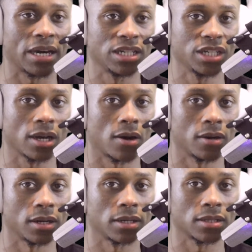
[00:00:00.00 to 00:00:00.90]
J
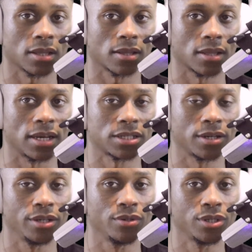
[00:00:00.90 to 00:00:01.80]
Art. That's her
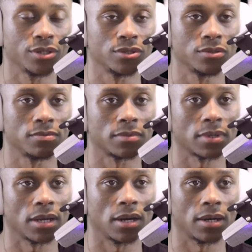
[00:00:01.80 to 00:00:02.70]
YouTube,
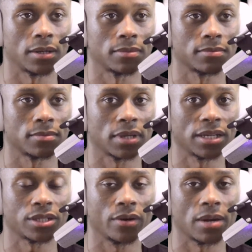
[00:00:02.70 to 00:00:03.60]

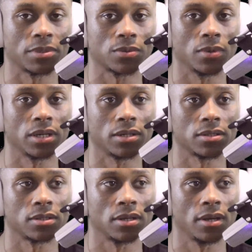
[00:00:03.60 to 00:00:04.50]
Instagram as
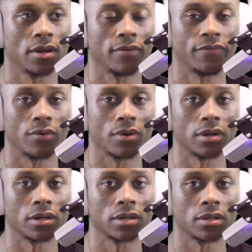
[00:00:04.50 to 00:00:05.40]
well,
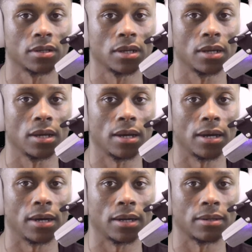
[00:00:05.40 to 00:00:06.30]
for
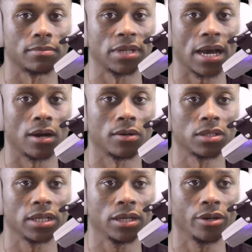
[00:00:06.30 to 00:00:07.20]
not
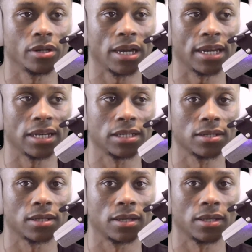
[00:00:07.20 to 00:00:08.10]
only creating,
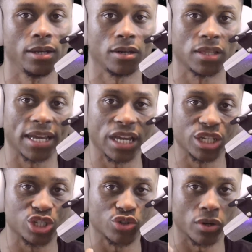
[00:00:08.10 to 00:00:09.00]
the
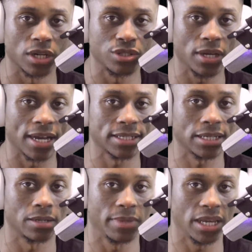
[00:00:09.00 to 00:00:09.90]
intro that you guys see
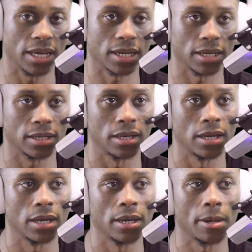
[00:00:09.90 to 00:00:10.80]
in the beginning,
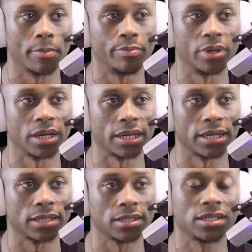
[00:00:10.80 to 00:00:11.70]

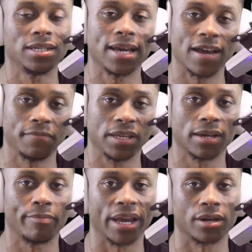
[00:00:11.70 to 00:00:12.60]
but she did have me a
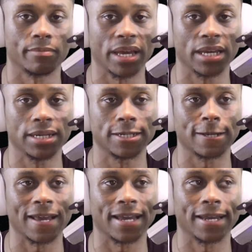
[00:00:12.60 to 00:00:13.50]
banner made,
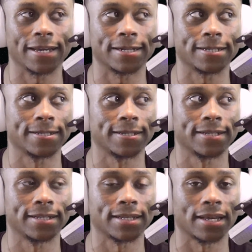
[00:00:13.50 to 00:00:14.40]
and
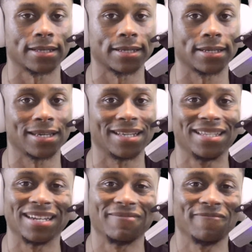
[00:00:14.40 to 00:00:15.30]
it
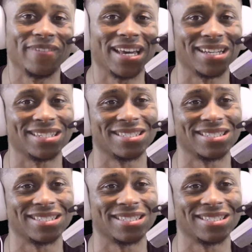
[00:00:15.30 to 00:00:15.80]
didn't fit.